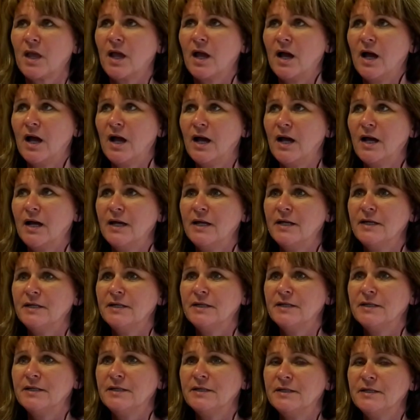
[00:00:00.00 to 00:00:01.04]

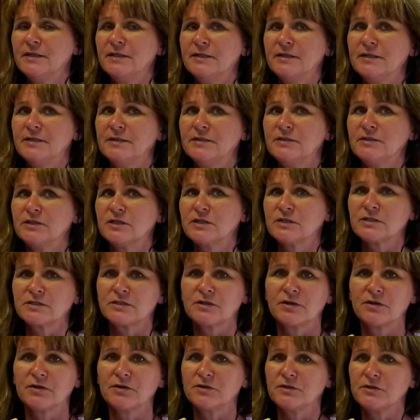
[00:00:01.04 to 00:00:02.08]
I just
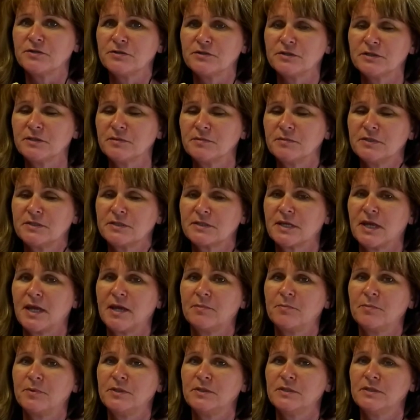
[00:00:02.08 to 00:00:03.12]
started using them this
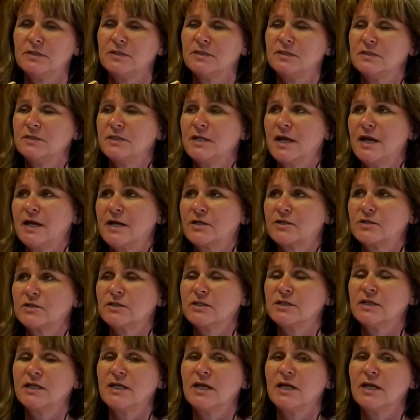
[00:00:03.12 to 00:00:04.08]
camping season, actually,